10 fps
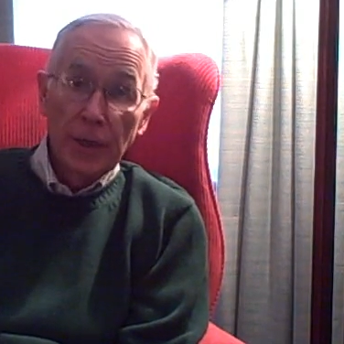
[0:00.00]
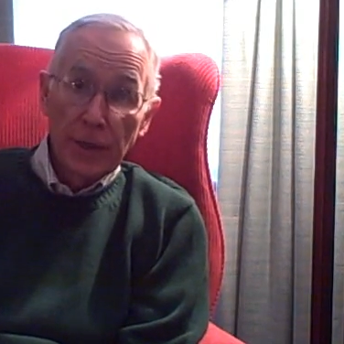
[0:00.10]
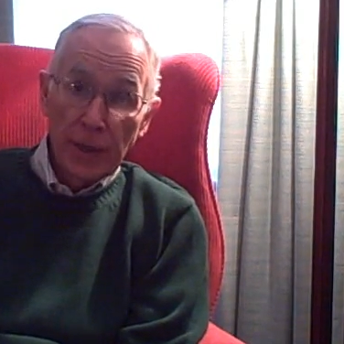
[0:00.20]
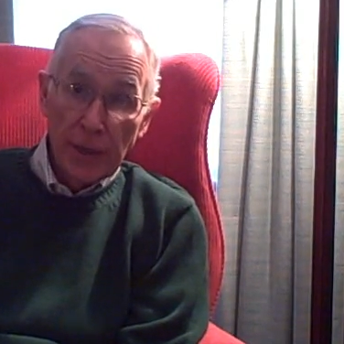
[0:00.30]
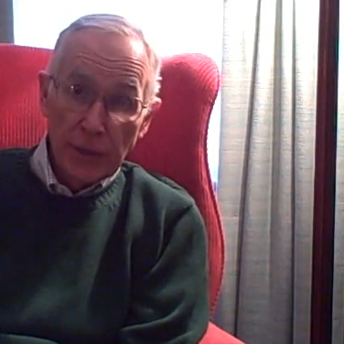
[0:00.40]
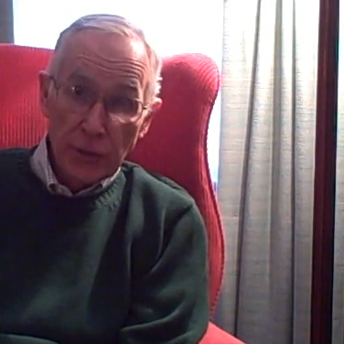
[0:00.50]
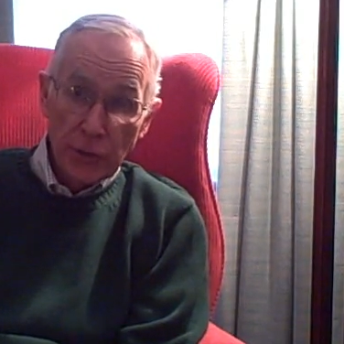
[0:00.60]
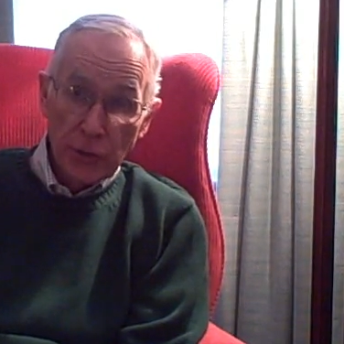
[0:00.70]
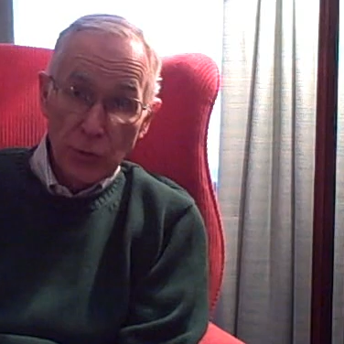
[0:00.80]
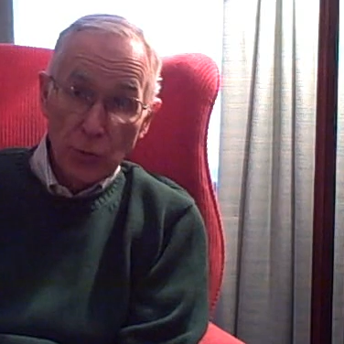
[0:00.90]
in
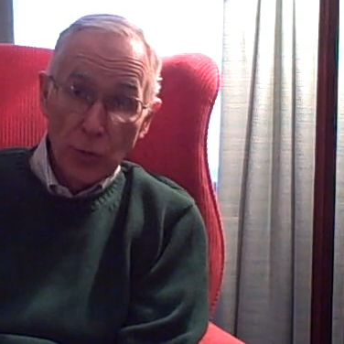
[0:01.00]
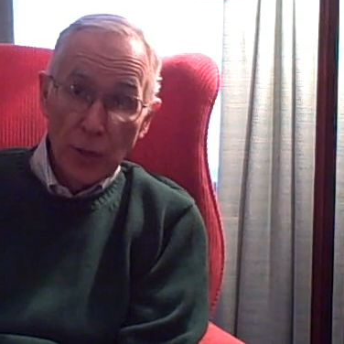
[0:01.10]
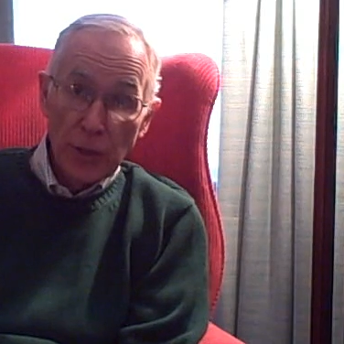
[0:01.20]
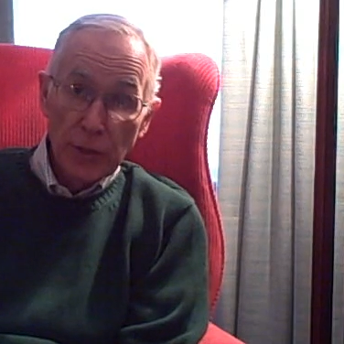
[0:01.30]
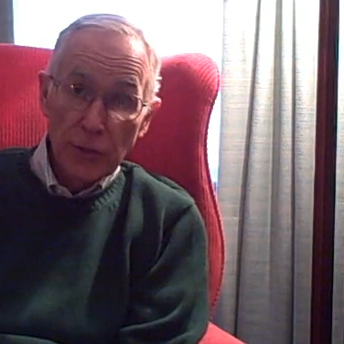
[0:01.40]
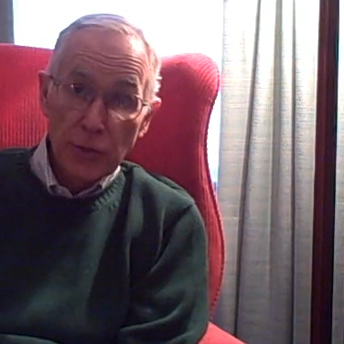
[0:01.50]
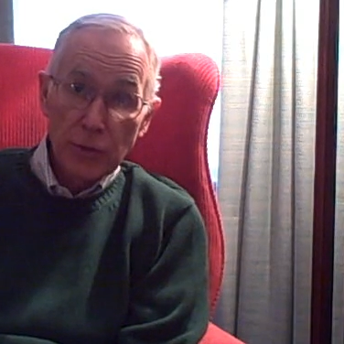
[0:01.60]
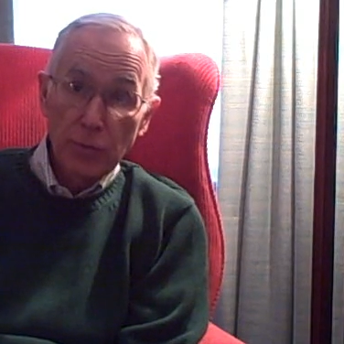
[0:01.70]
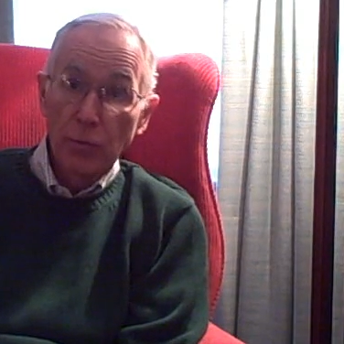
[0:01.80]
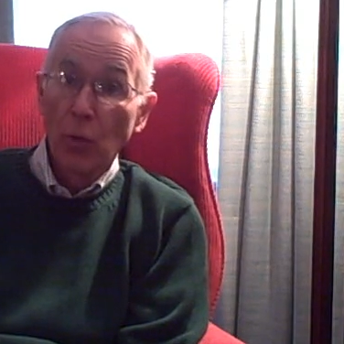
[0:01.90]
essence,
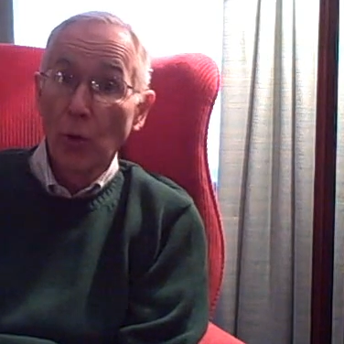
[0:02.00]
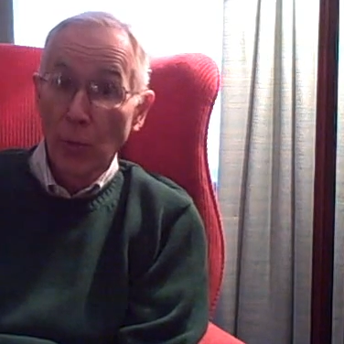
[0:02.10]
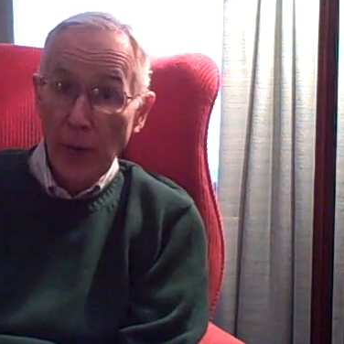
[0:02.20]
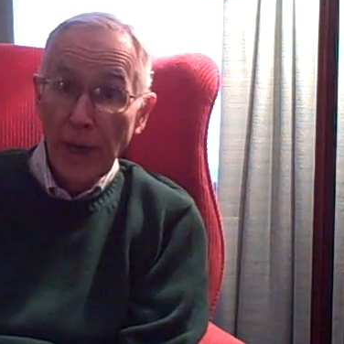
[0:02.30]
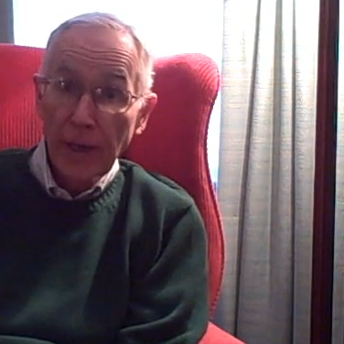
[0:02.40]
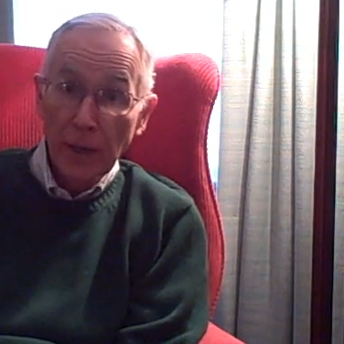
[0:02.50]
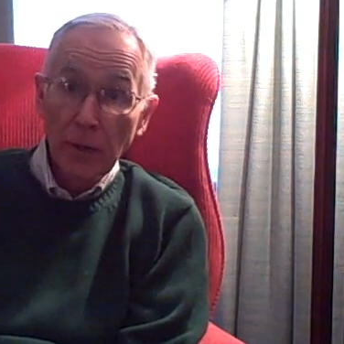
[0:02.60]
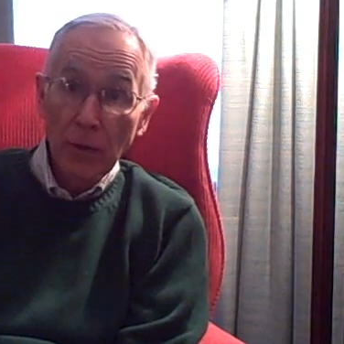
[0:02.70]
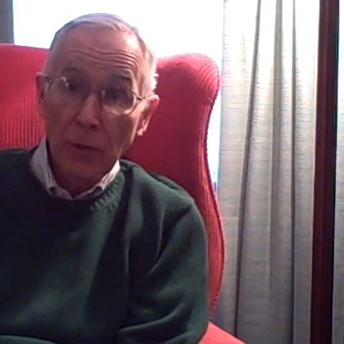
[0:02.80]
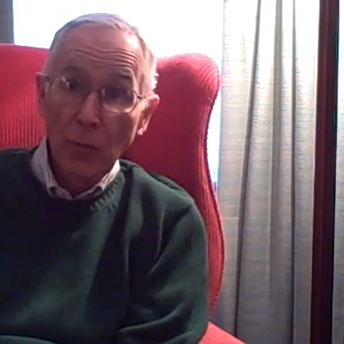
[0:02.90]
was more
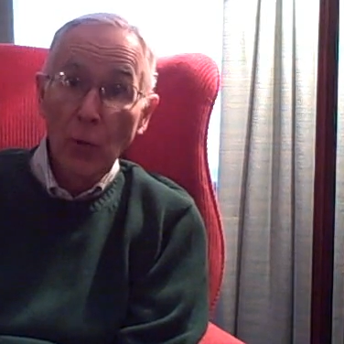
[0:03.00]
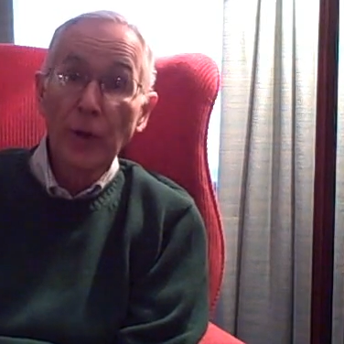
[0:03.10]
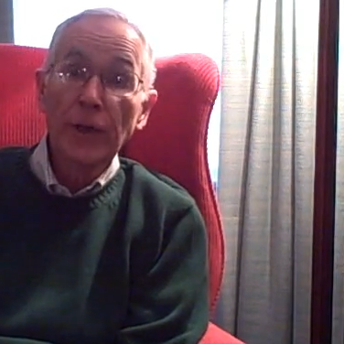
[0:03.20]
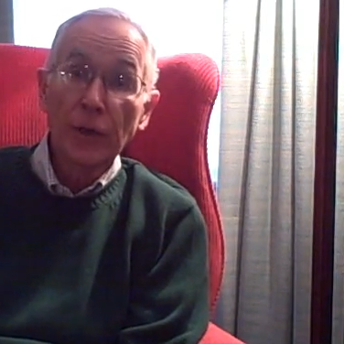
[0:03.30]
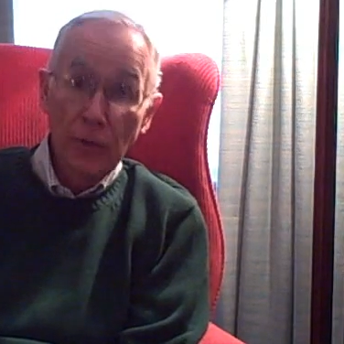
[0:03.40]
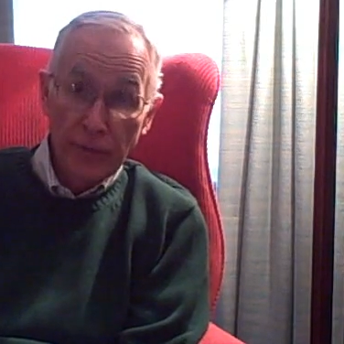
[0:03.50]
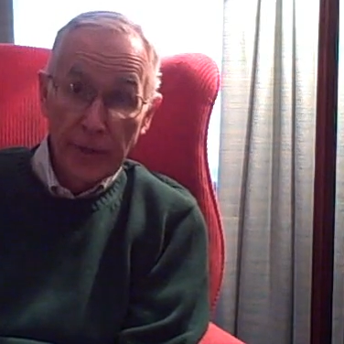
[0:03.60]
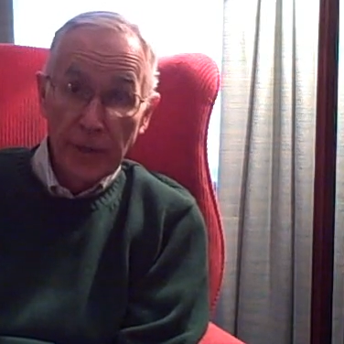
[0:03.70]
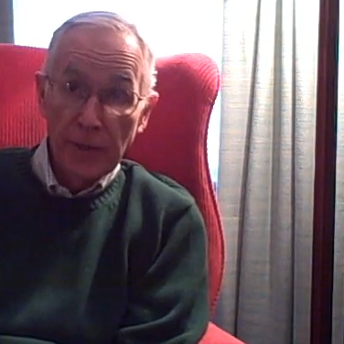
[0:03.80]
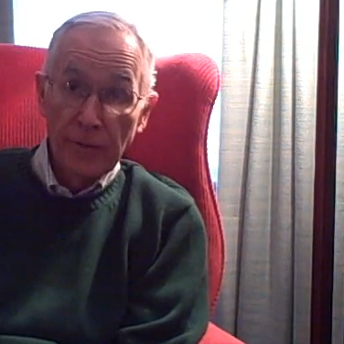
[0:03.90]
radical, more
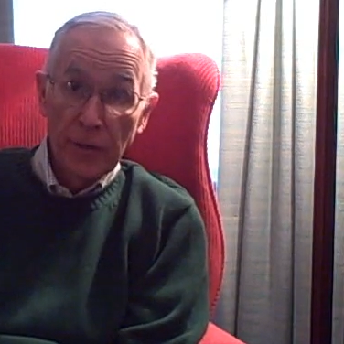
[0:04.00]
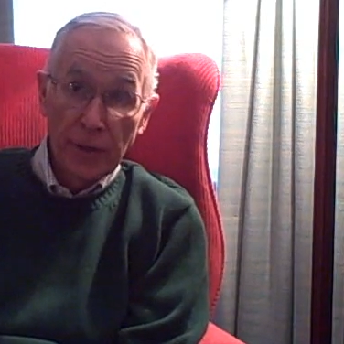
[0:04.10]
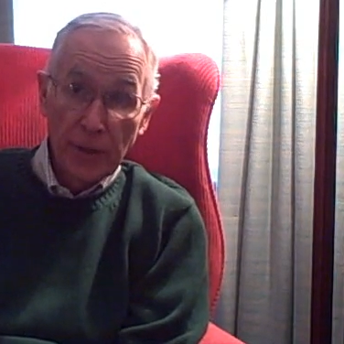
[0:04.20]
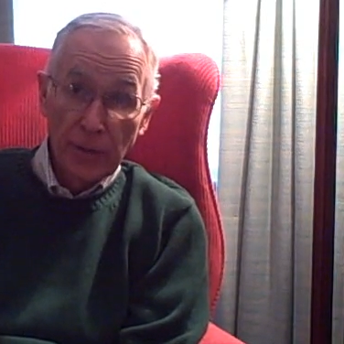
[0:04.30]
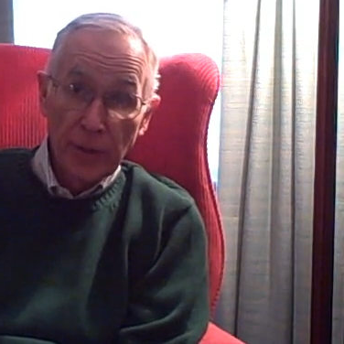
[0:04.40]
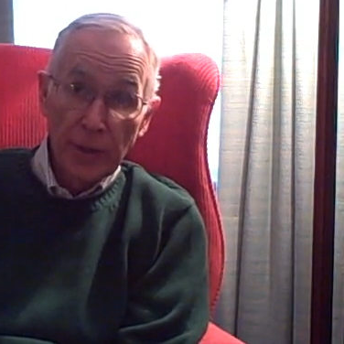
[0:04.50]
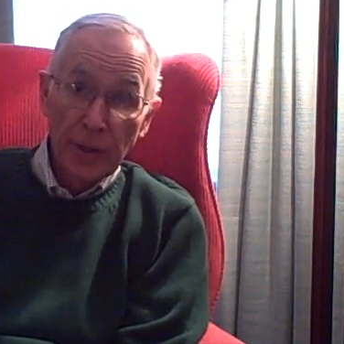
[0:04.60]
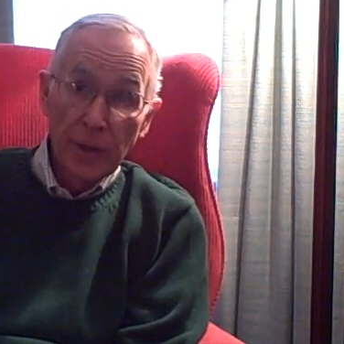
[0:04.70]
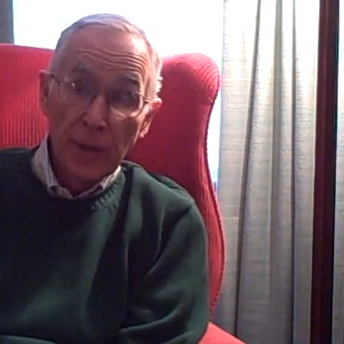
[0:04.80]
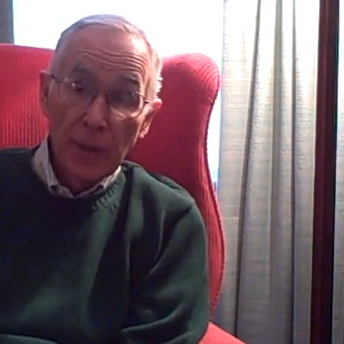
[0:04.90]
innovative at any
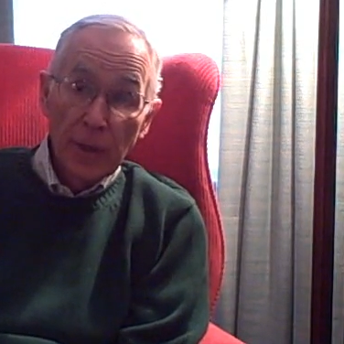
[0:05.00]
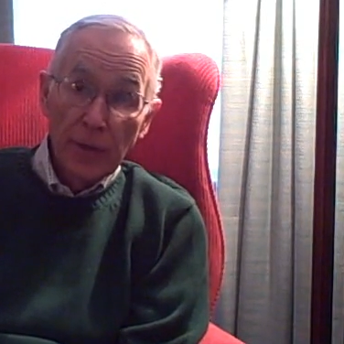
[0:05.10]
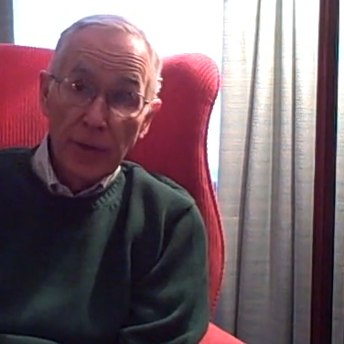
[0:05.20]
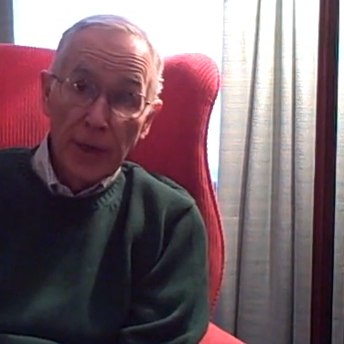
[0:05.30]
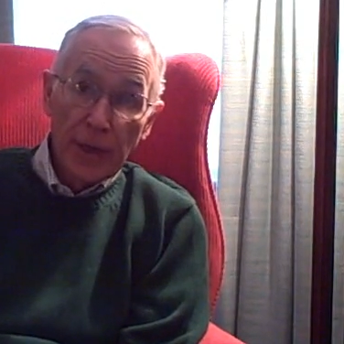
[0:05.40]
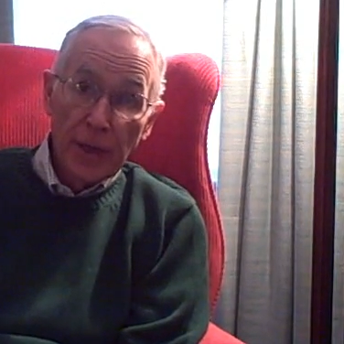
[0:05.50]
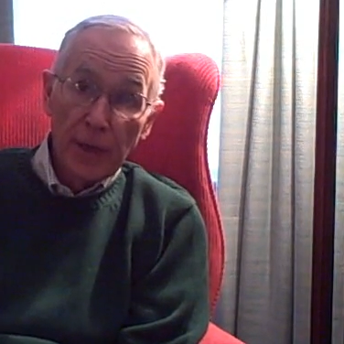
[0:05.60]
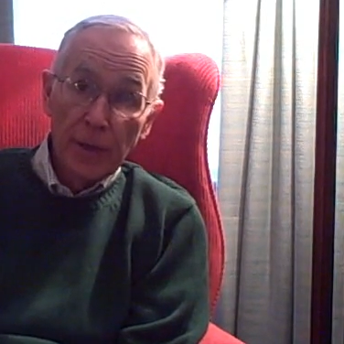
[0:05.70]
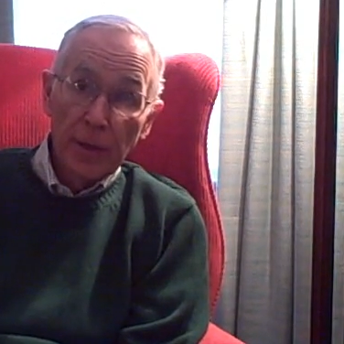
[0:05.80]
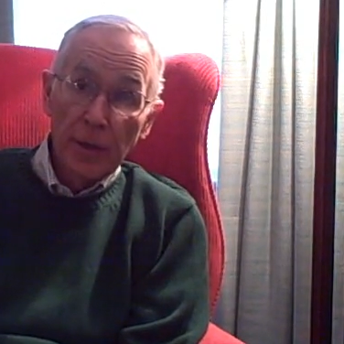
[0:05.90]
rate,
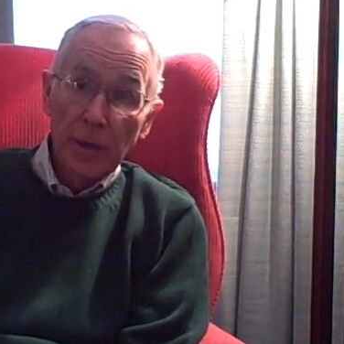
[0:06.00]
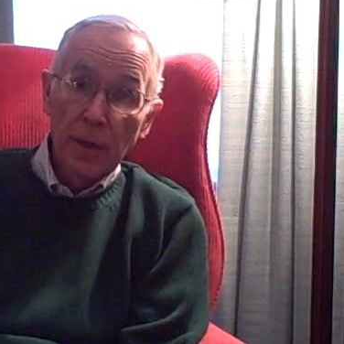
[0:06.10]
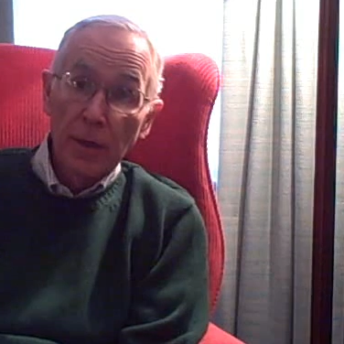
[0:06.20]
than